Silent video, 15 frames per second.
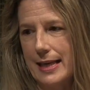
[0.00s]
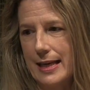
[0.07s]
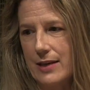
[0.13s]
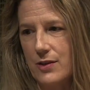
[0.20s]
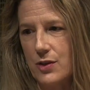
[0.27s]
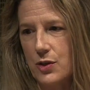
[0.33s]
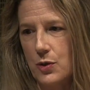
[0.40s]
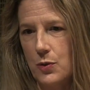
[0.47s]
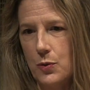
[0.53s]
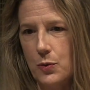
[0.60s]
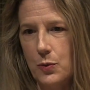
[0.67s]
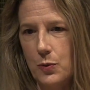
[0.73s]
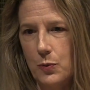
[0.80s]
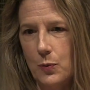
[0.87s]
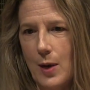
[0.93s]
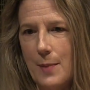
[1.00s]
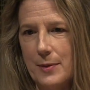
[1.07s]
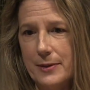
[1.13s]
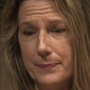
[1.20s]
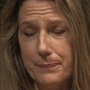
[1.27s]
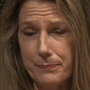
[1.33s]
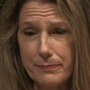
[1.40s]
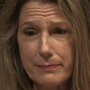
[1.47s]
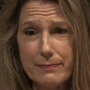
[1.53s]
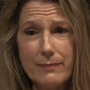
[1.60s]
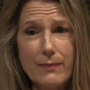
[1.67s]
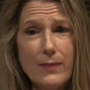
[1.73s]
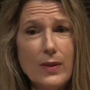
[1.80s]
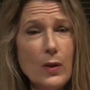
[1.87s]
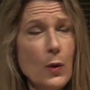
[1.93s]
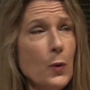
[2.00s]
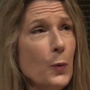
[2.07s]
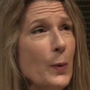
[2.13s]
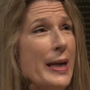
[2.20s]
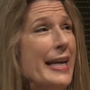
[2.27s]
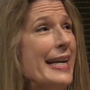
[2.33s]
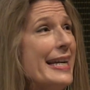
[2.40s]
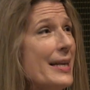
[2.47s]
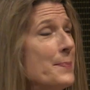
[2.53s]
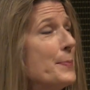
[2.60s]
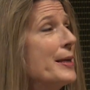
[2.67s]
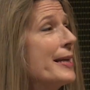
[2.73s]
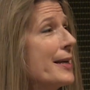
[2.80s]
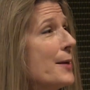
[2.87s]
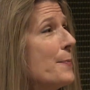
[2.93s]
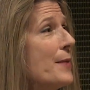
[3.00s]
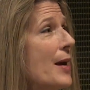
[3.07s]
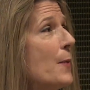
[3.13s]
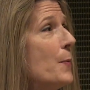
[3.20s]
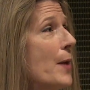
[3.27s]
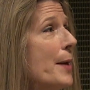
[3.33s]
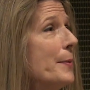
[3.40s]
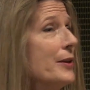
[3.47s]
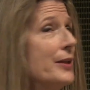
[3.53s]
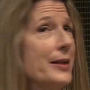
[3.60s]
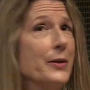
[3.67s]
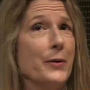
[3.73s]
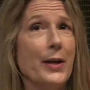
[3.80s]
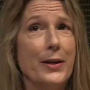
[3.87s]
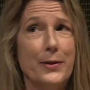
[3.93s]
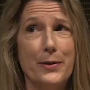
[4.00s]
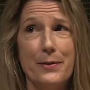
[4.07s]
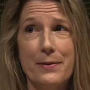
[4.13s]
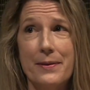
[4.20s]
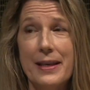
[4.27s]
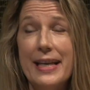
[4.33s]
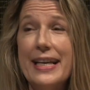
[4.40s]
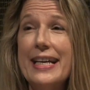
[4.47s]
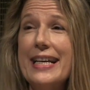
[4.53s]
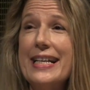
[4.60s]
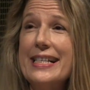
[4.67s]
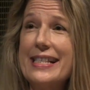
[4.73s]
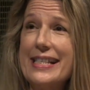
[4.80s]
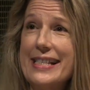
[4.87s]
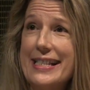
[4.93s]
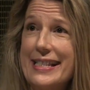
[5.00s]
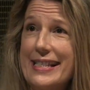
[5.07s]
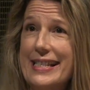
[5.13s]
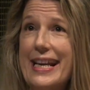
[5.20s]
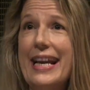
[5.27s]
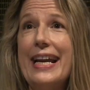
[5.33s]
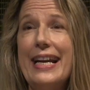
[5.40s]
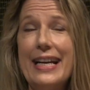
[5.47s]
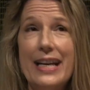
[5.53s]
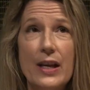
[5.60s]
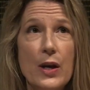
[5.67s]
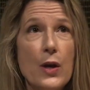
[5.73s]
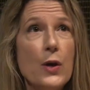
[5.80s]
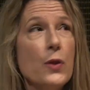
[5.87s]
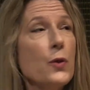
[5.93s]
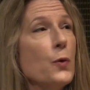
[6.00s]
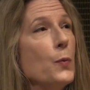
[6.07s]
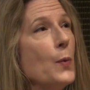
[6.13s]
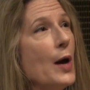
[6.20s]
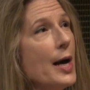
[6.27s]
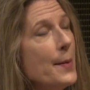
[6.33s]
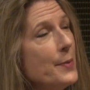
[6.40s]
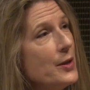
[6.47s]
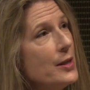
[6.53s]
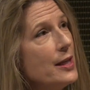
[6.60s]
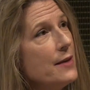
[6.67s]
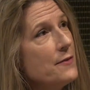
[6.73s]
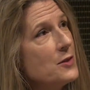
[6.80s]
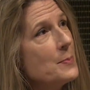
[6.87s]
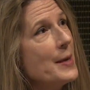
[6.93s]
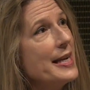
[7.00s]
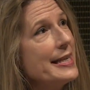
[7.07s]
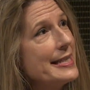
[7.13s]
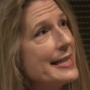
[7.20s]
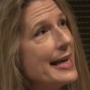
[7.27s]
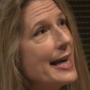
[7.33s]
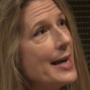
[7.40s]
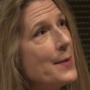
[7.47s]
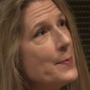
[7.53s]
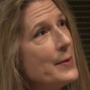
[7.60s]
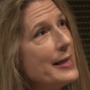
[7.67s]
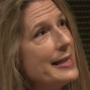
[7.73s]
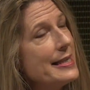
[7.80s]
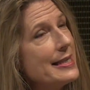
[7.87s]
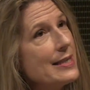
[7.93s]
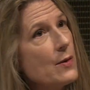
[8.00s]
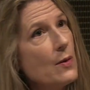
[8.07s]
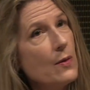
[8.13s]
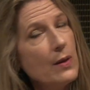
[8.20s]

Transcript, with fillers: things to wobble. We can pick up that wobble here on Earth. It's insane. The wobble of space time is